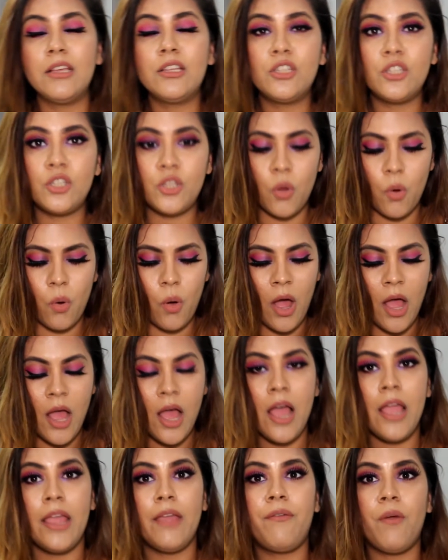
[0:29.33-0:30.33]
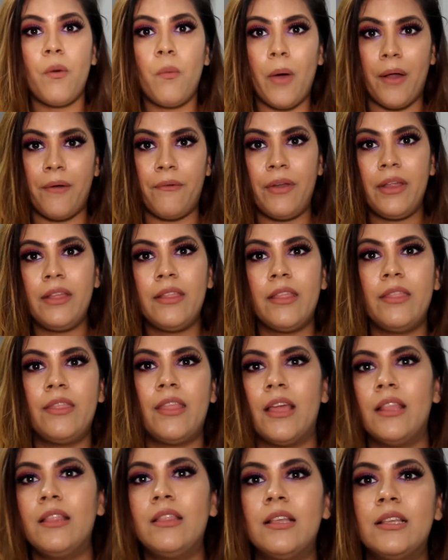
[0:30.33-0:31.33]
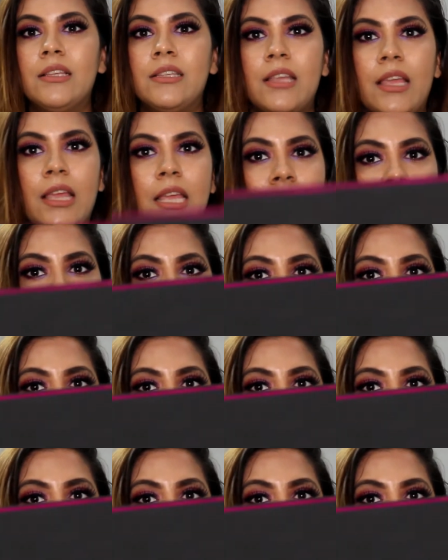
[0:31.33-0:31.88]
So if you're wondering, then this is